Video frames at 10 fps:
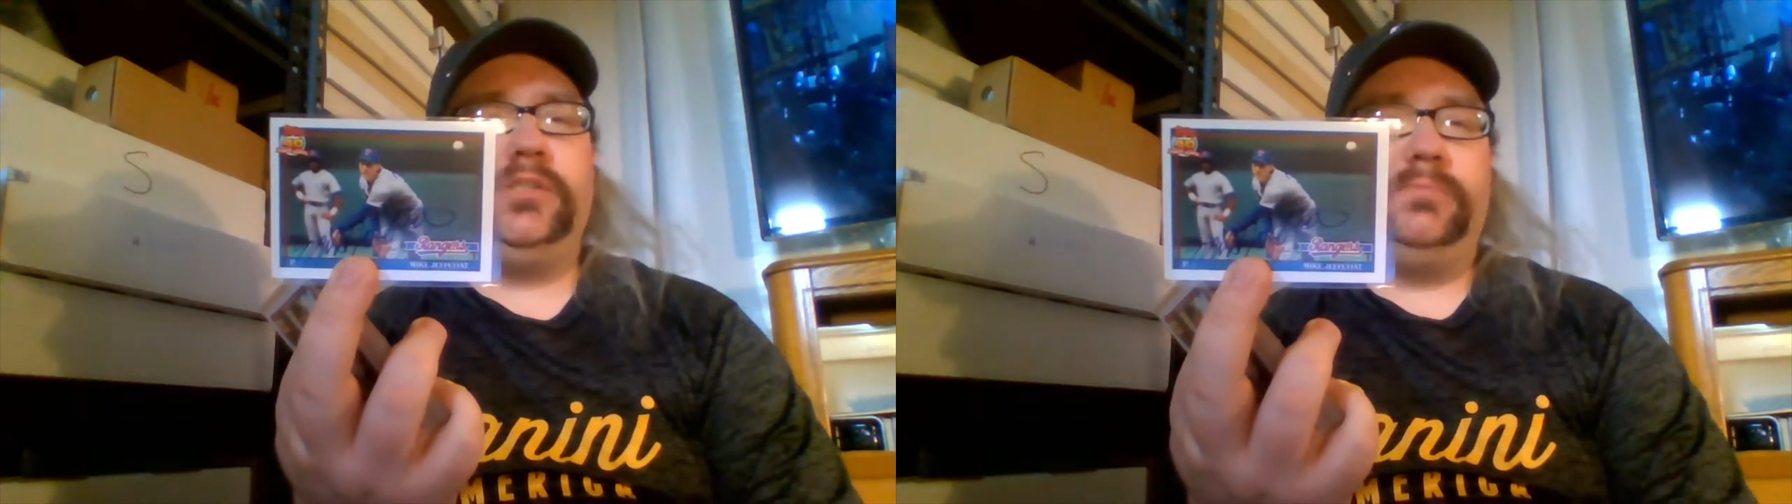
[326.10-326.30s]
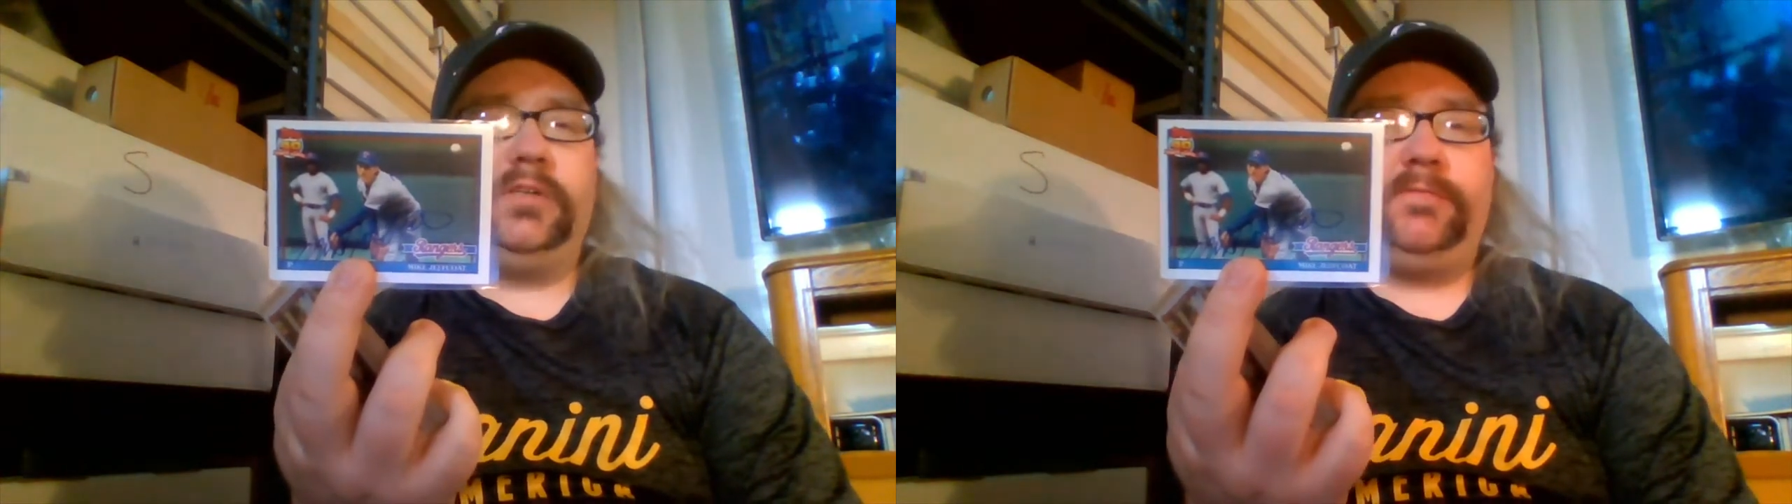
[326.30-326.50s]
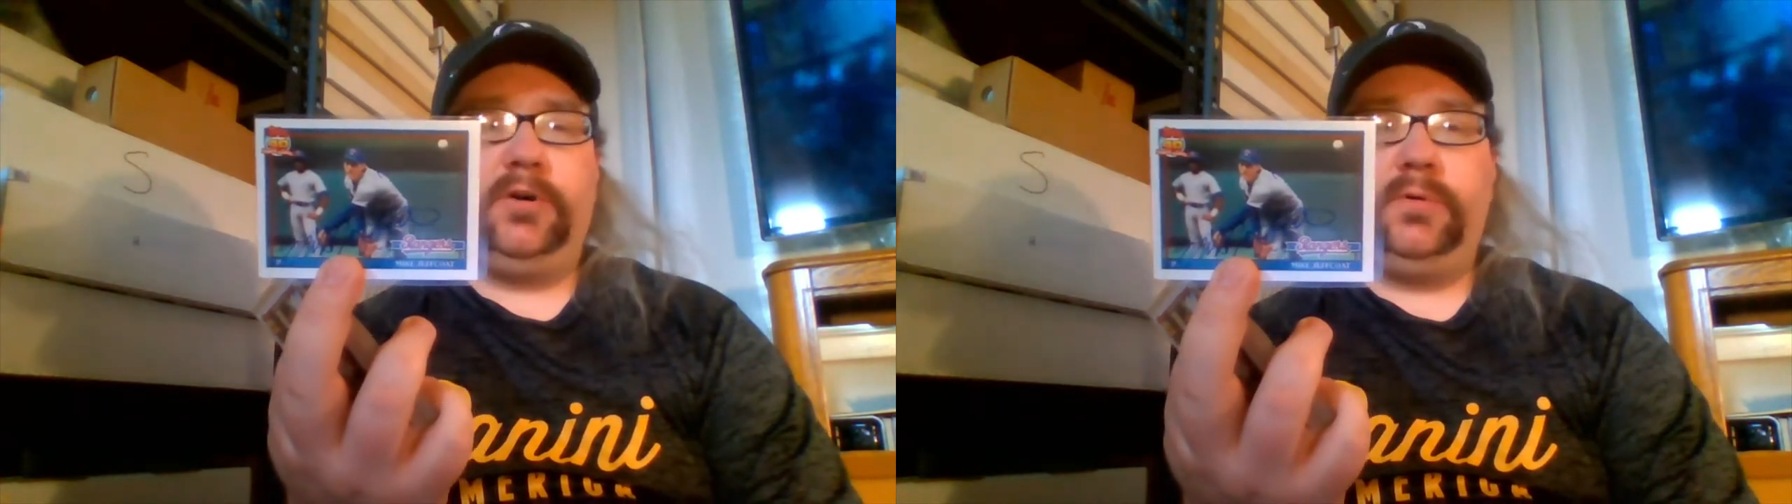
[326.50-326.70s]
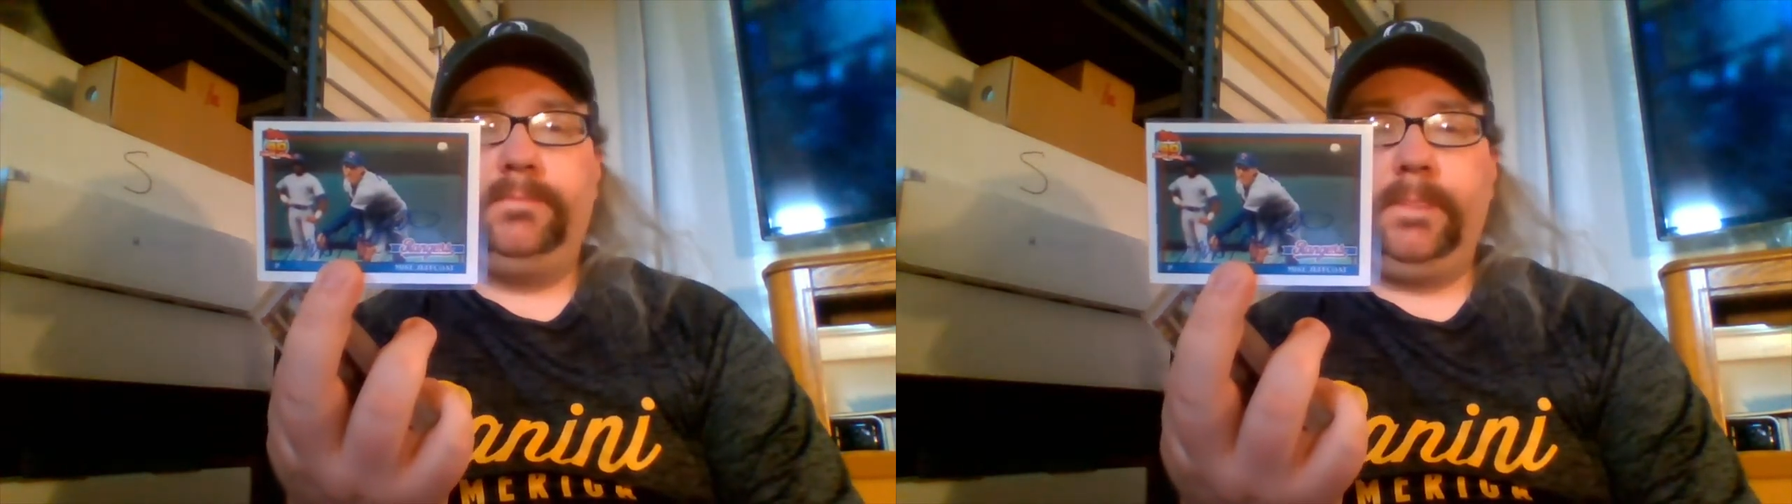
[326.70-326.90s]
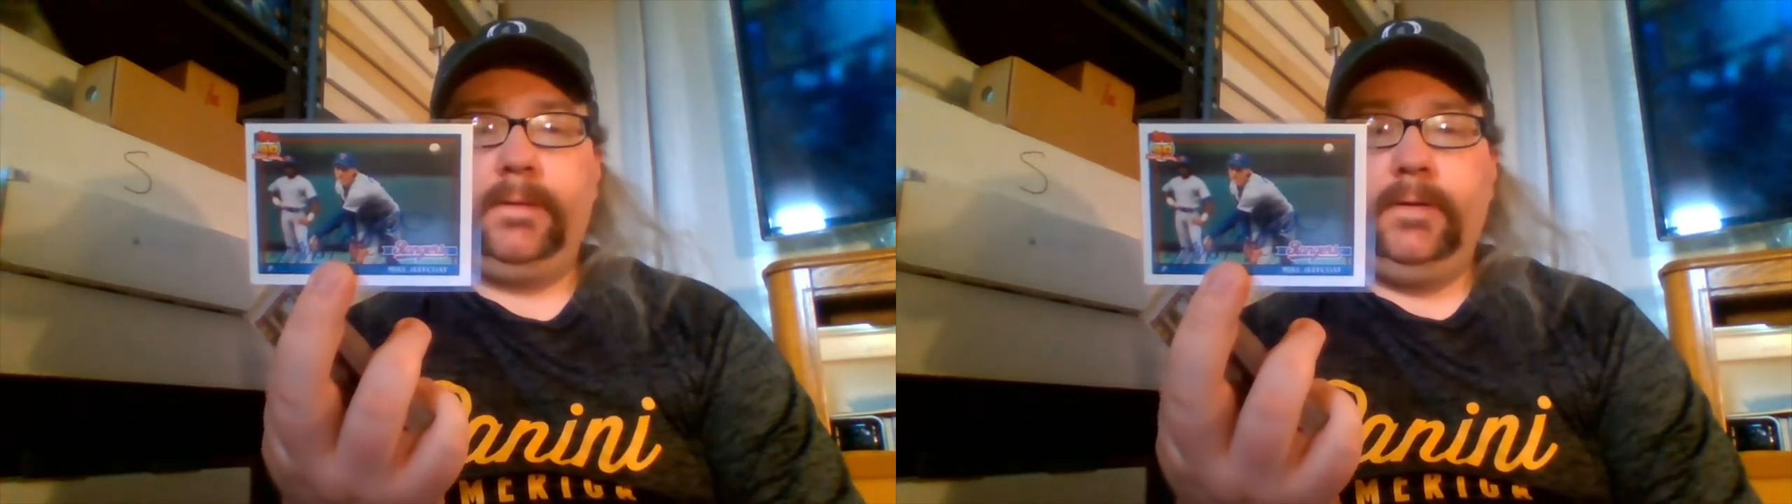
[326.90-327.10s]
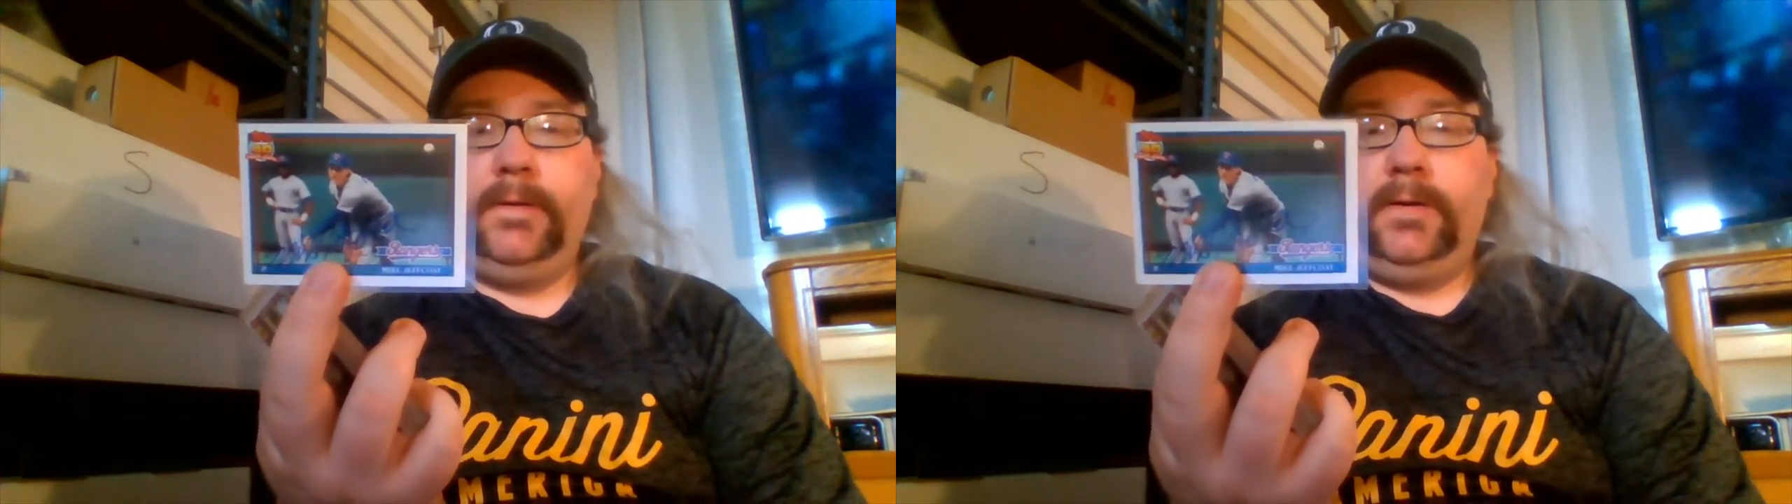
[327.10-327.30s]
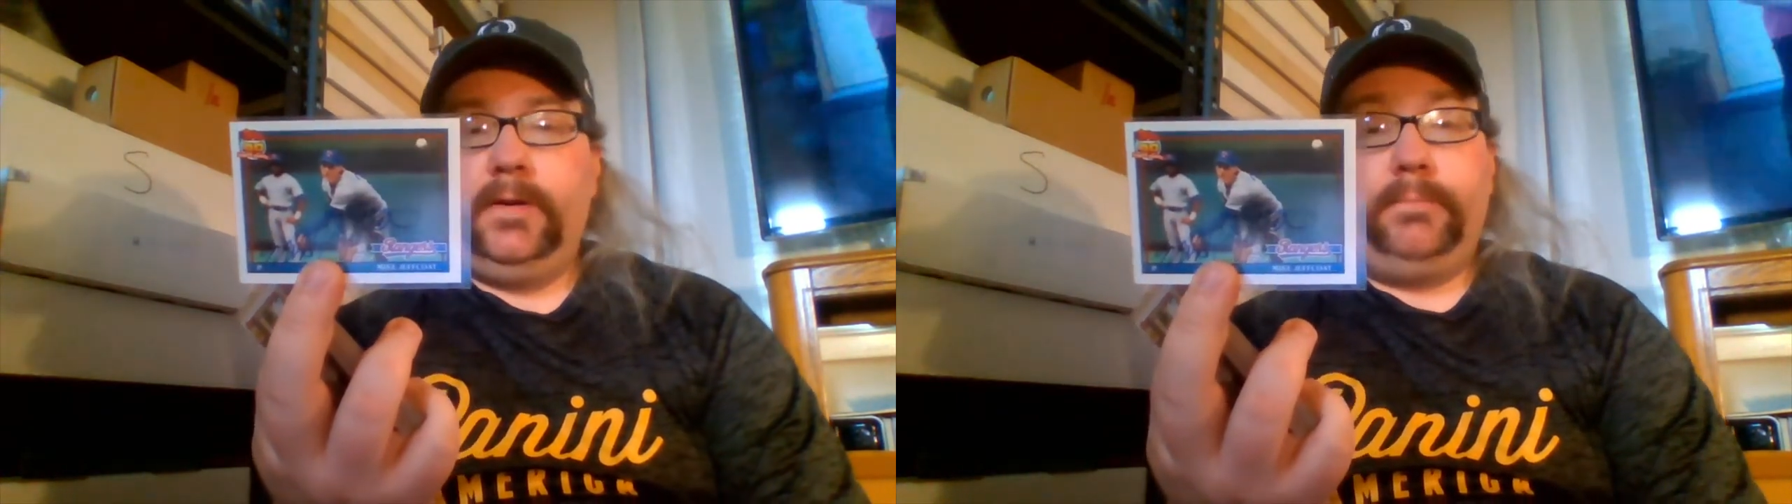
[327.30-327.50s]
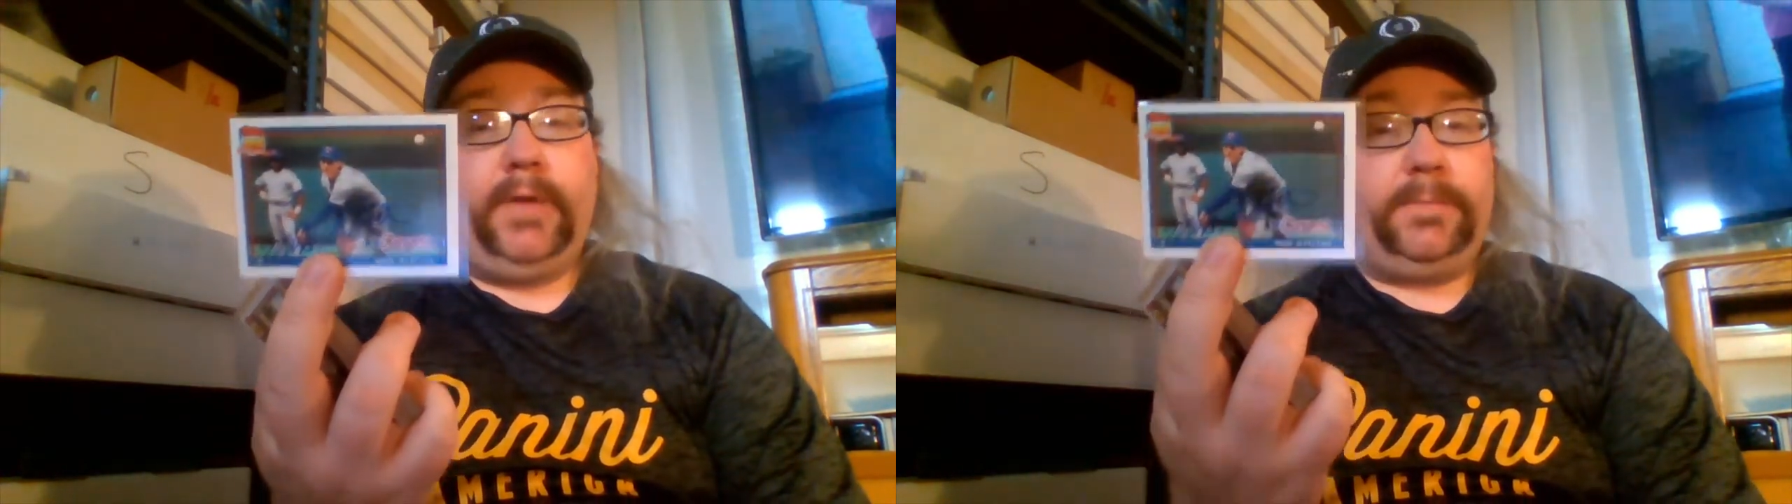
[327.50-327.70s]
Jim Jeffcoat.
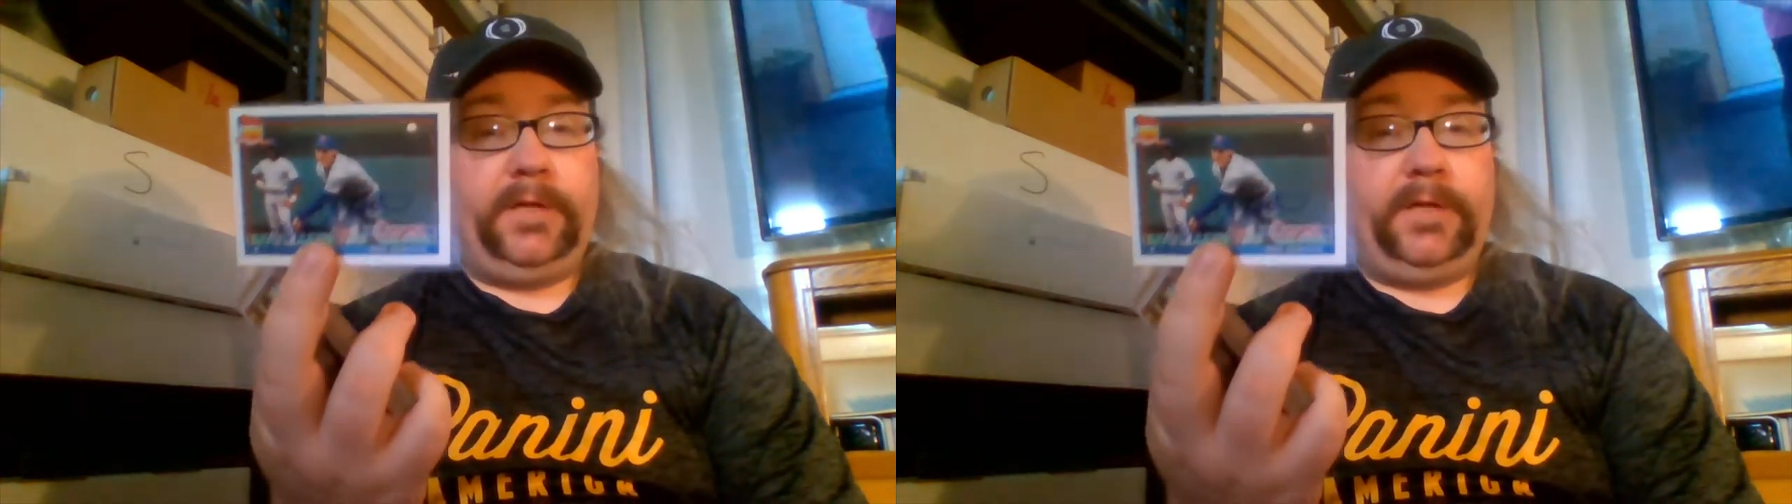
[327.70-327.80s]
Mike